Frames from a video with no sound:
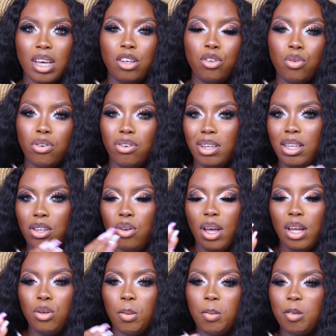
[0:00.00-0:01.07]
and you
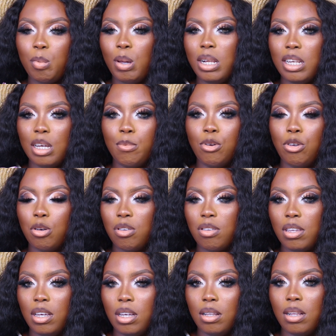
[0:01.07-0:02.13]
end up smelling them on your
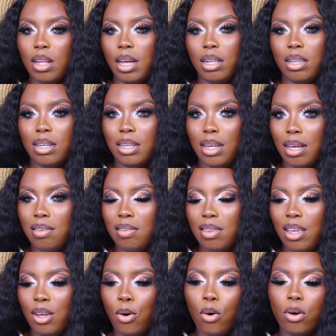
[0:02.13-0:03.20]
skin like the next
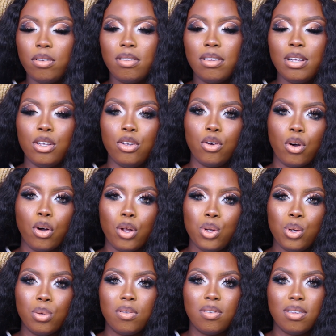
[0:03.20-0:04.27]
day or still in your
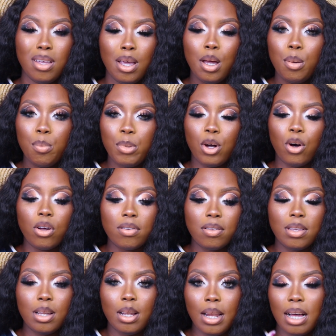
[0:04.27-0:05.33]
clothes,
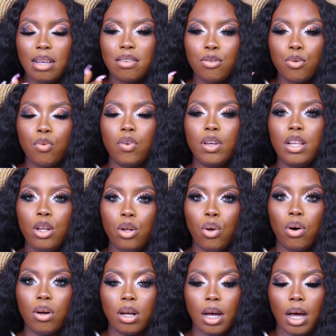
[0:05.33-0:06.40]
because they last really
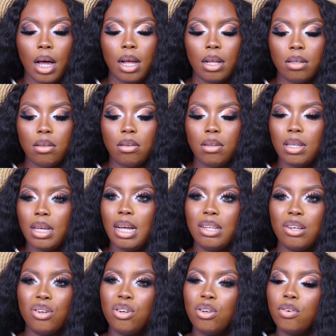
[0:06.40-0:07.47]
long. And yeah,
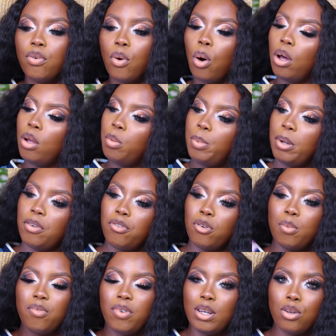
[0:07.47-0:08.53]
there are a lot of oil
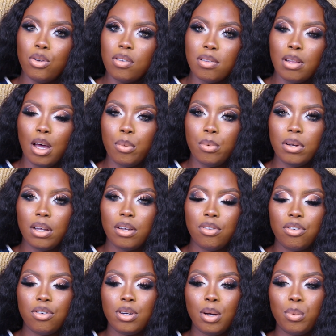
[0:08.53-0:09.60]
perfume vendors now in
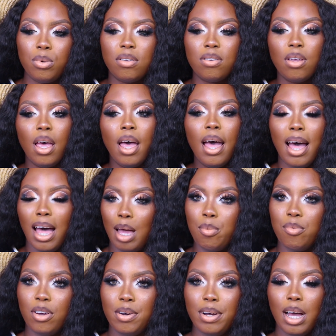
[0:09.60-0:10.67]
Nigeria, which
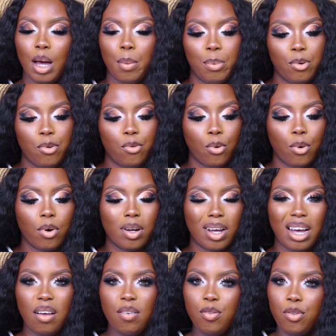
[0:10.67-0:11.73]
I'm very happy for.
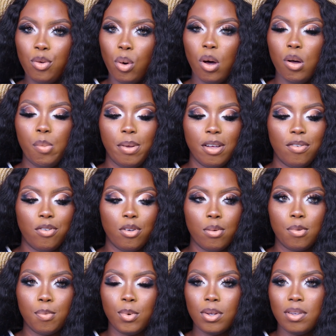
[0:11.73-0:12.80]
I have a few oil
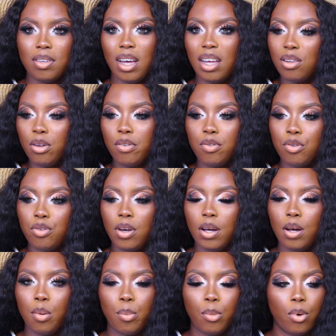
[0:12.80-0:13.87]
perfumes, but I'd love to
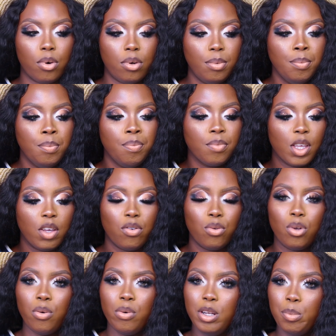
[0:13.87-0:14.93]
try out more. If
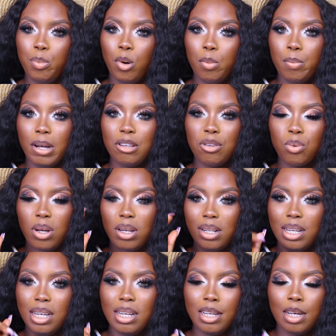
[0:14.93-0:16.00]
you know a really bombast
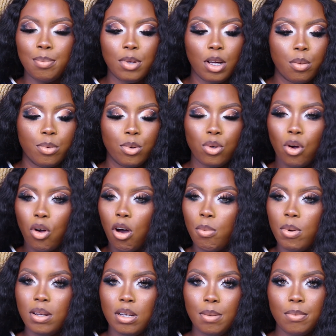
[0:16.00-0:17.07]
one, link them down below,
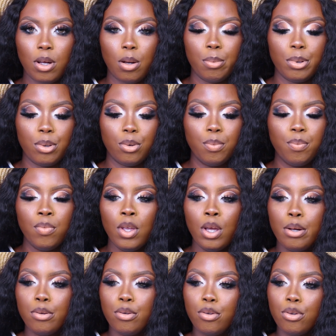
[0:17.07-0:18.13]
comment them down below.
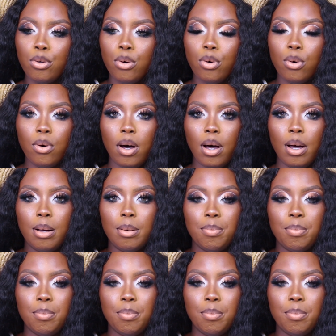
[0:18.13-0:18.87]
So